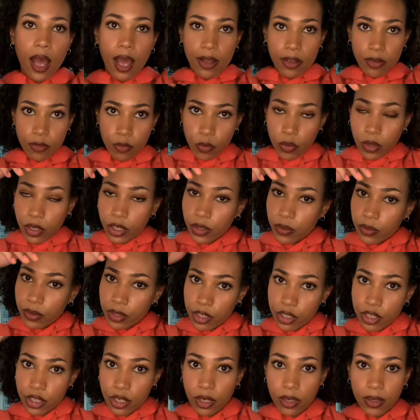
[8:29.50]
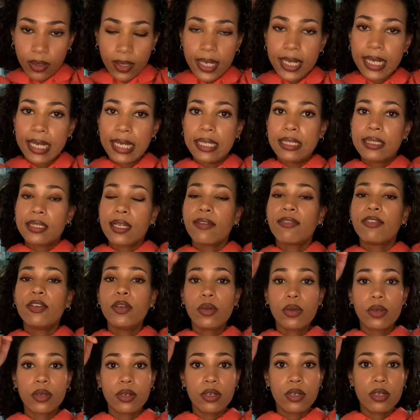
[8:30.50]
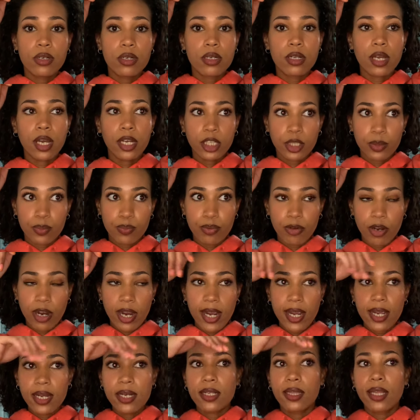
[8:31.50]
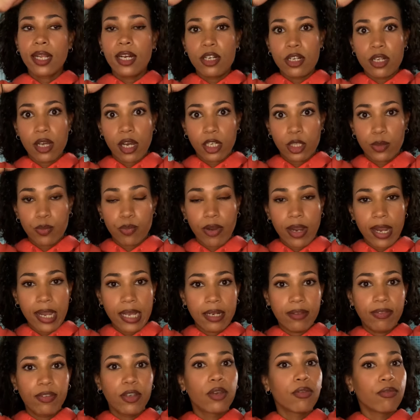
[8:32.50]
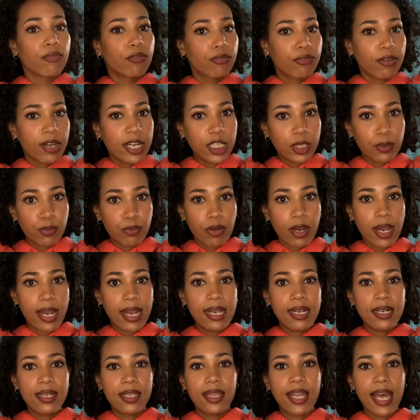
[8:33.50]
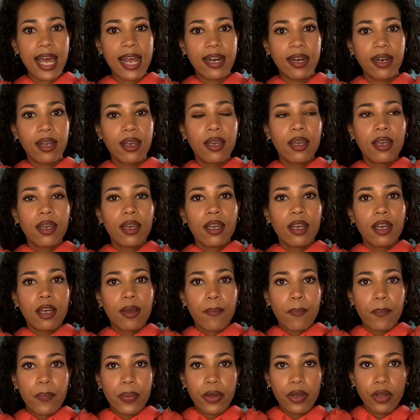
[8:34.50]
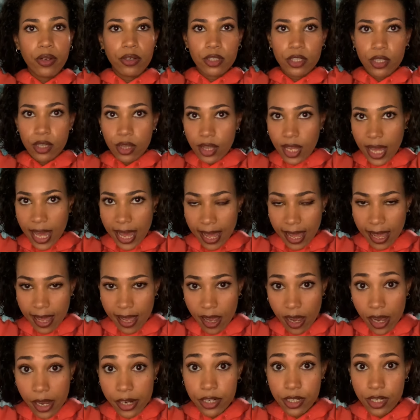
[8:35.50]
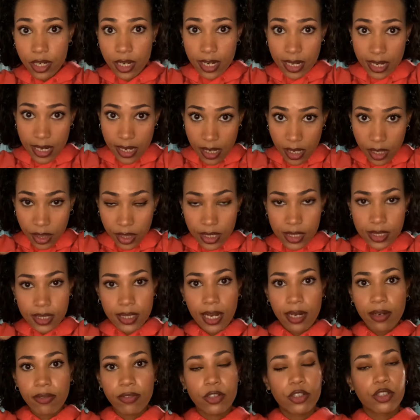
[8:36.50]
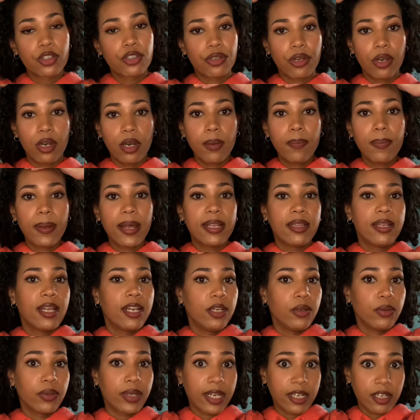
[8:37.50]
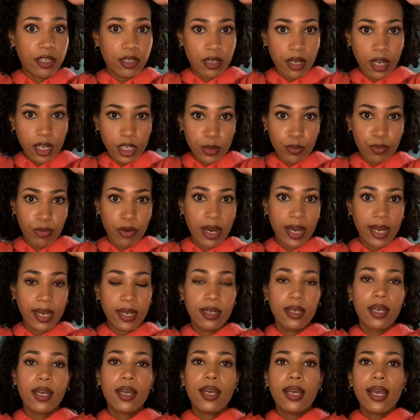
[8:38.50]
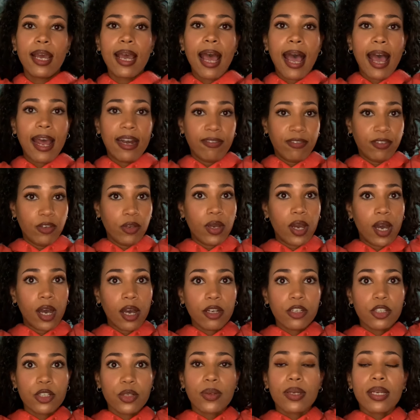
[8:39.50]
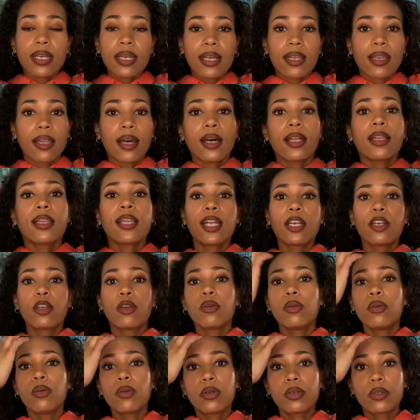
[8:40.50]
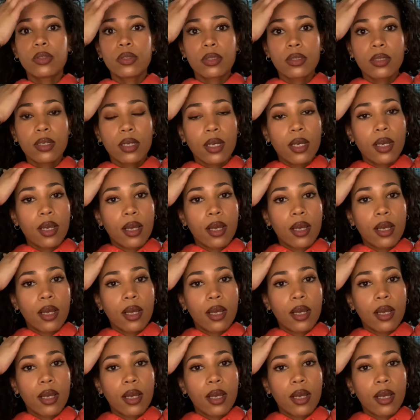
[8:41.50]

what you wanna do is, if you can Dutch braid, then Dutch braid. If you can French braid, then put the hair underneath instead of on top, and then you'll get a Dutch braid. And if you can't do either, then Google